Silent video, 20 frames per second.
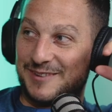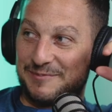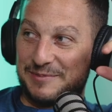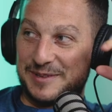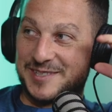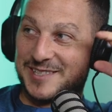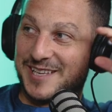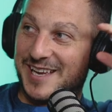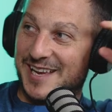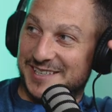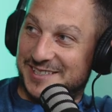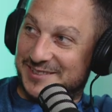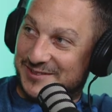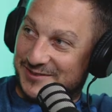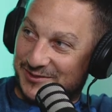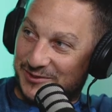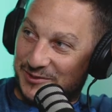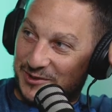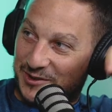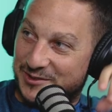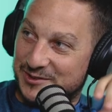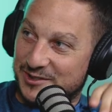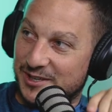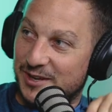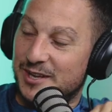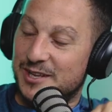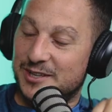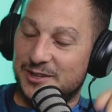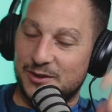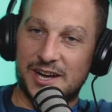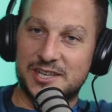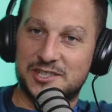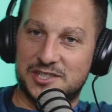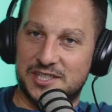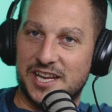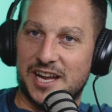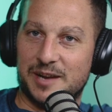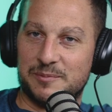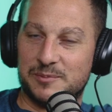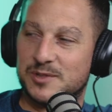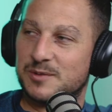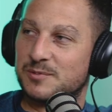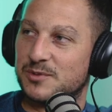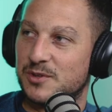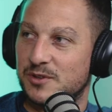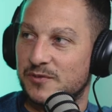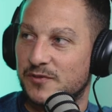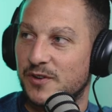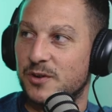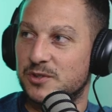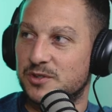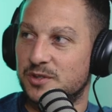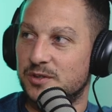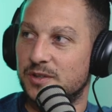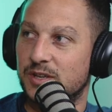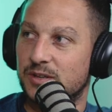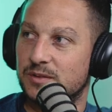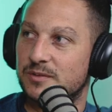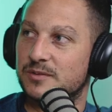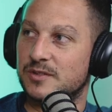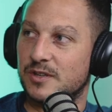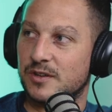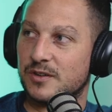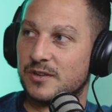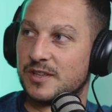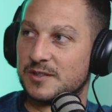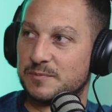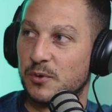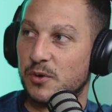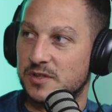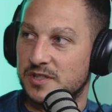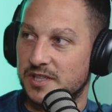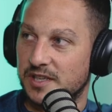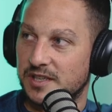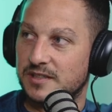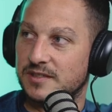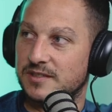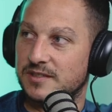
I've been saying this for a long time. No, I actually am, because I'm doing a photo shoot now, so it's booked in.